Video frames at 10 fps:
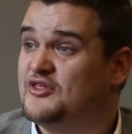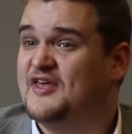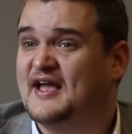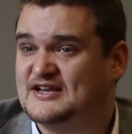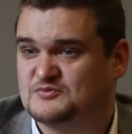Well, the
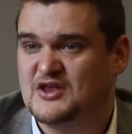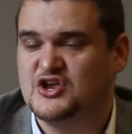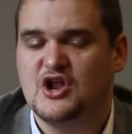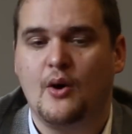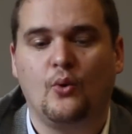thing is, when
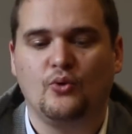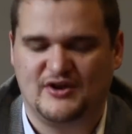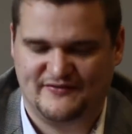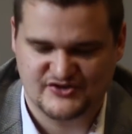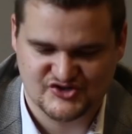you know all
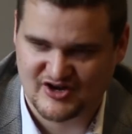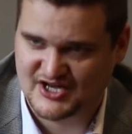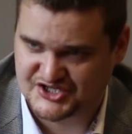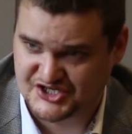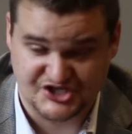the different
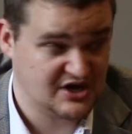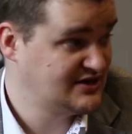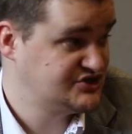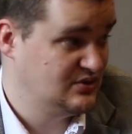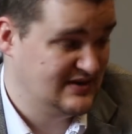strategies, you know
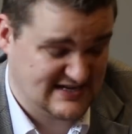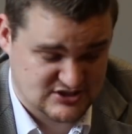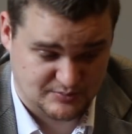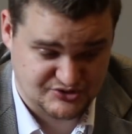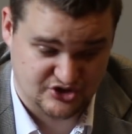how to do
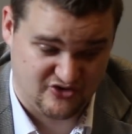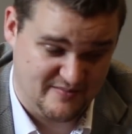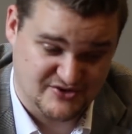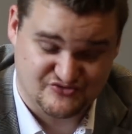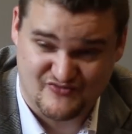lease option
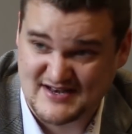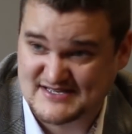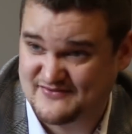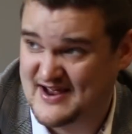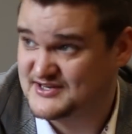agreements,
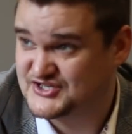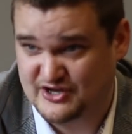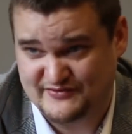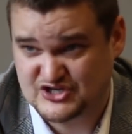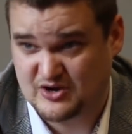rent to rent,
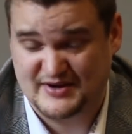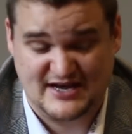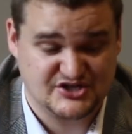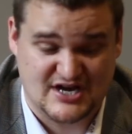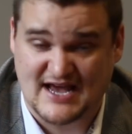serviced
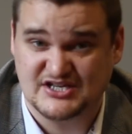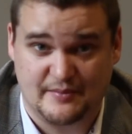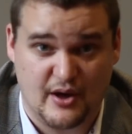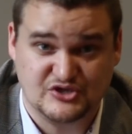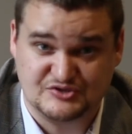accommodation,
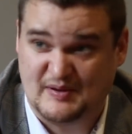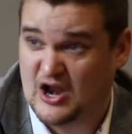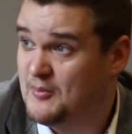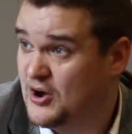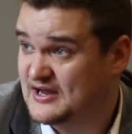HMOs,
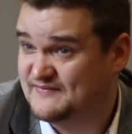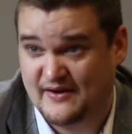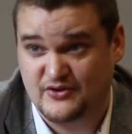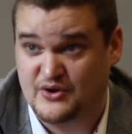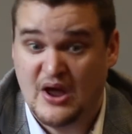below market
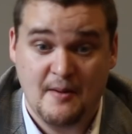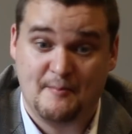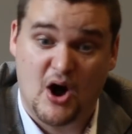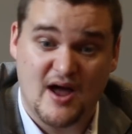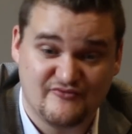value,
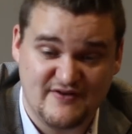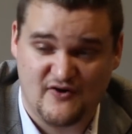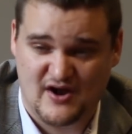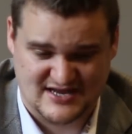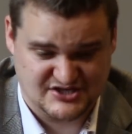buy and
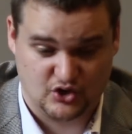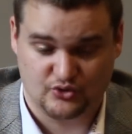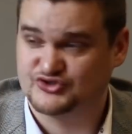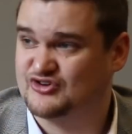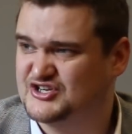refinance, you've got
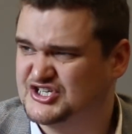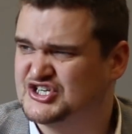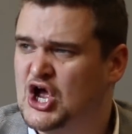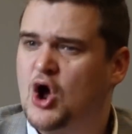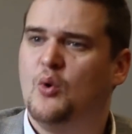all the
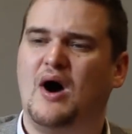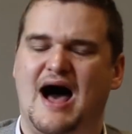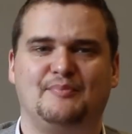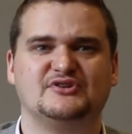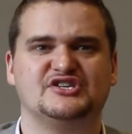strategies. What
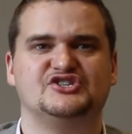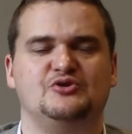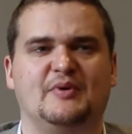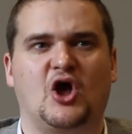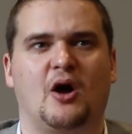happens is
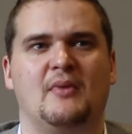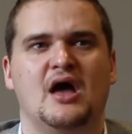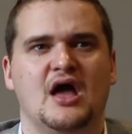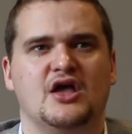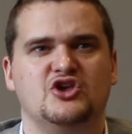you become
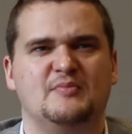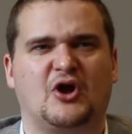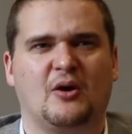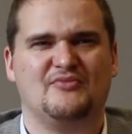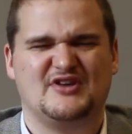
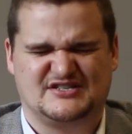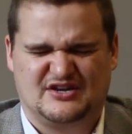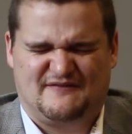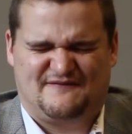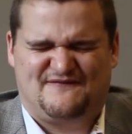
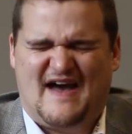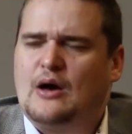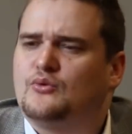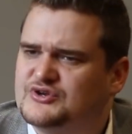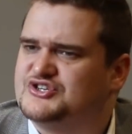this
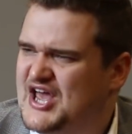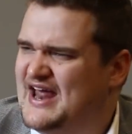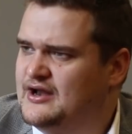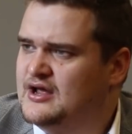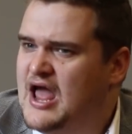
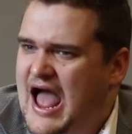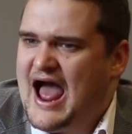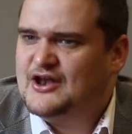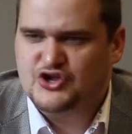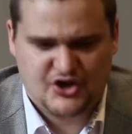fountain,
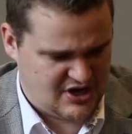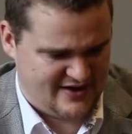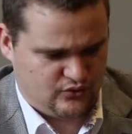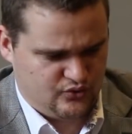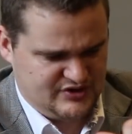and you can
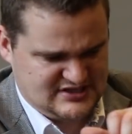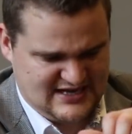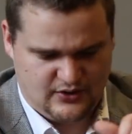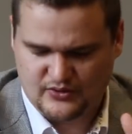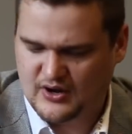have all these
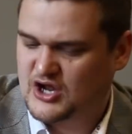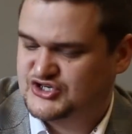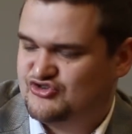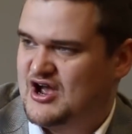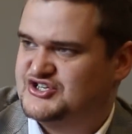little
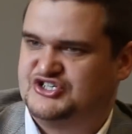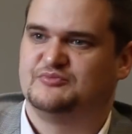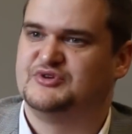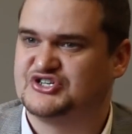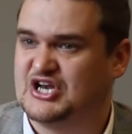strategies
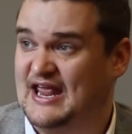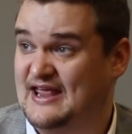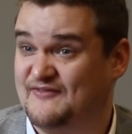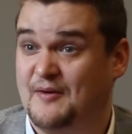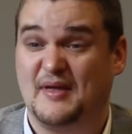up your
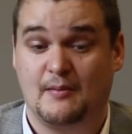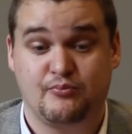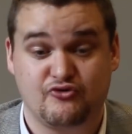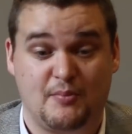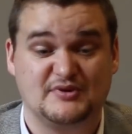sleeve and be a
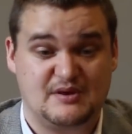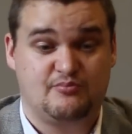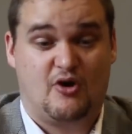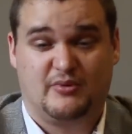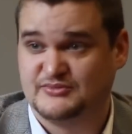property
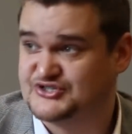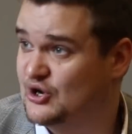problem